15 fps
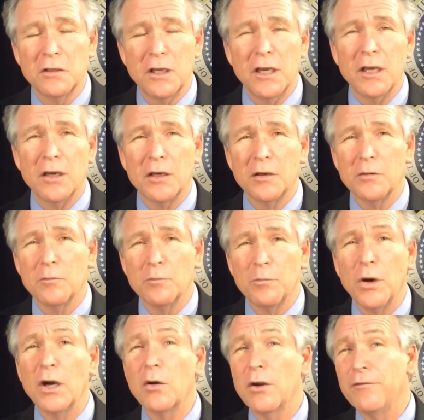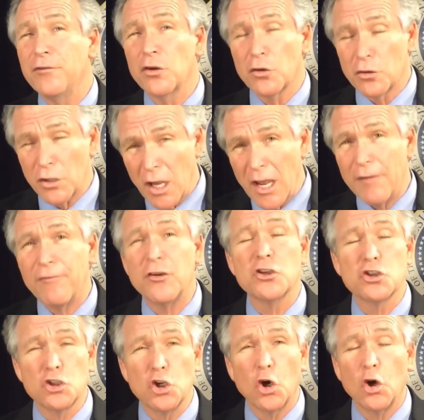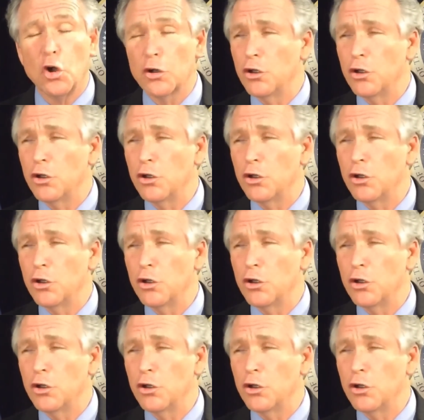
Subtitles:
But if your knife is dull,